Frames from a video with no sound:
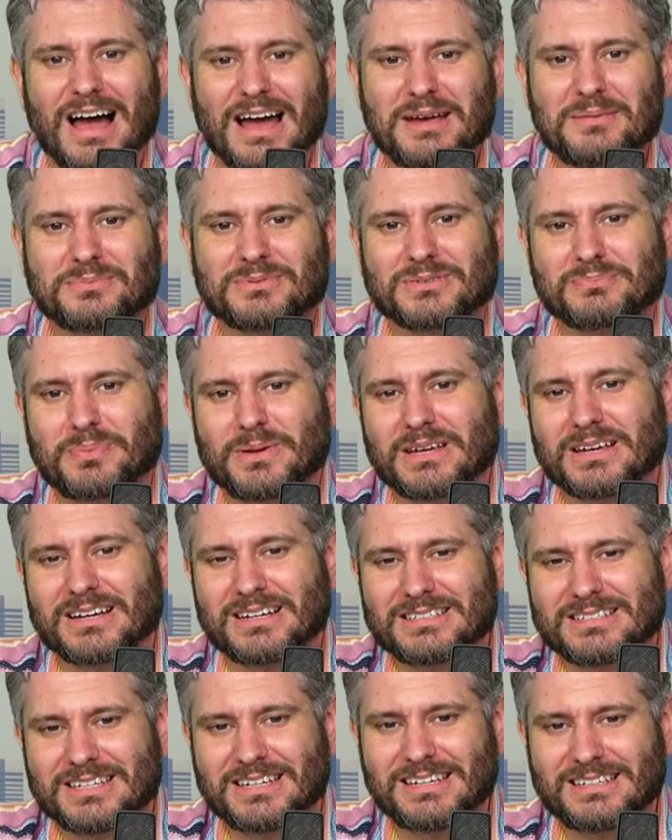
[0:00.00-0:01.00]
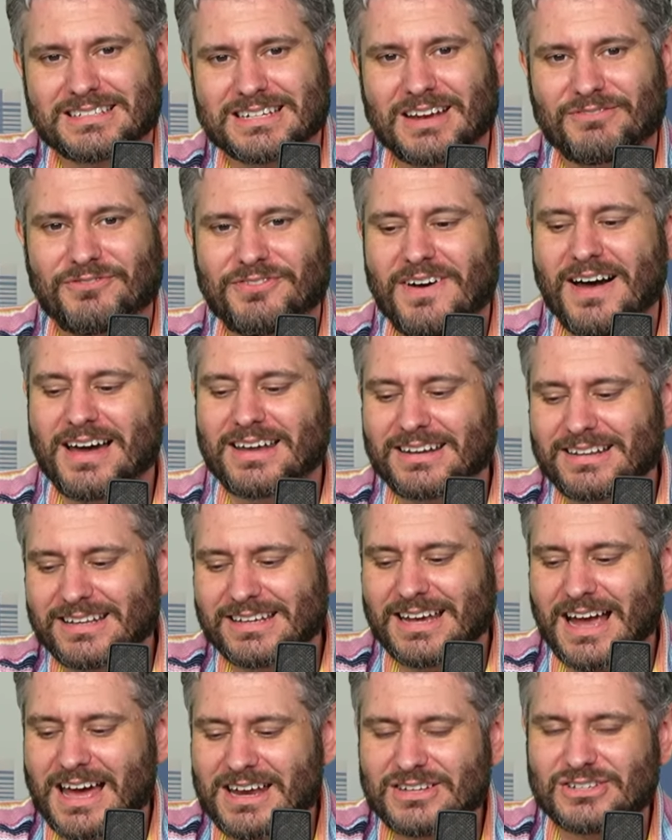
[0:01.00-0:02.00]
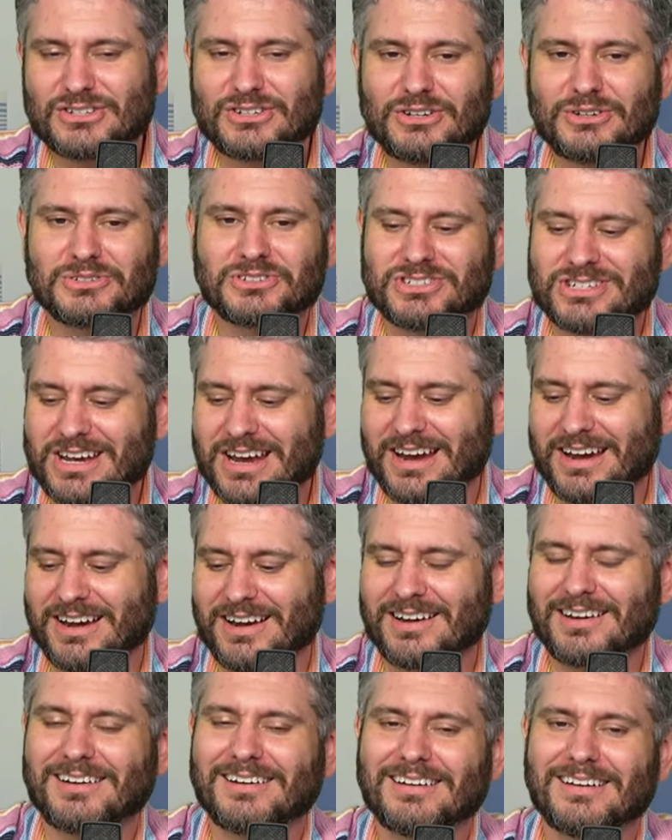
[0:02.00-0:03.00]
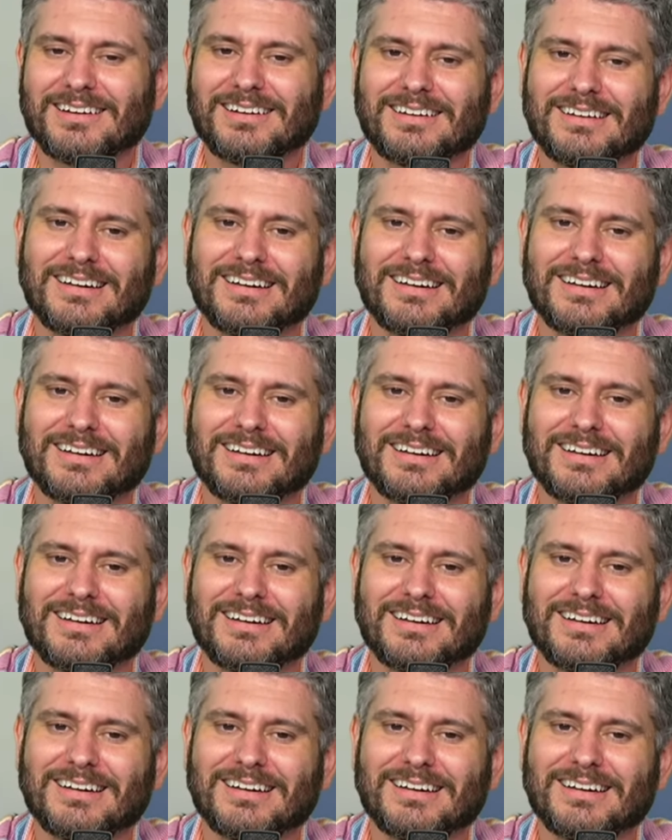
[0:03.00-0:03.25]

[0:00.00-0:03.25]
hyped because he's finally got his new chair.